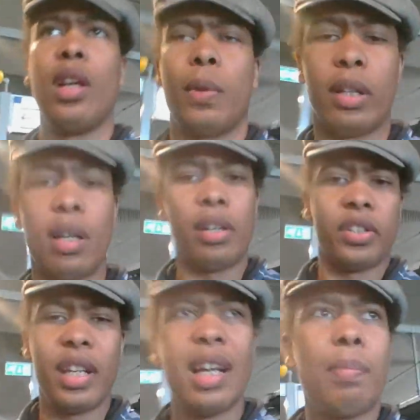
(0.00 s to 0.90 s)
What others
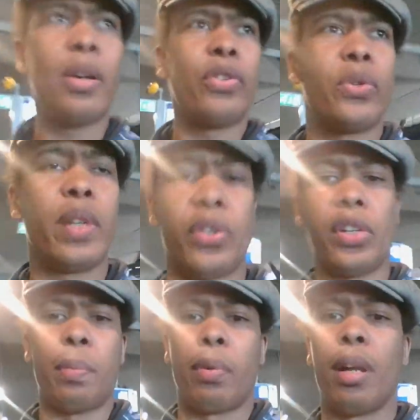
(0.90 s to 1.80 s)
think about you, that's
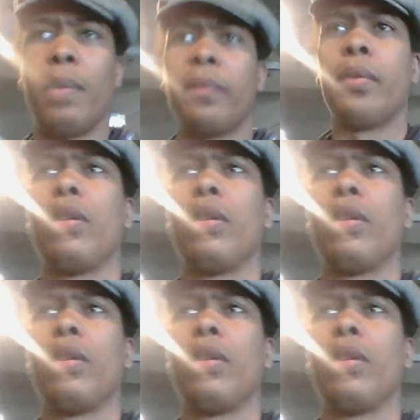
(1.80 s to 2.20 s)
their problem.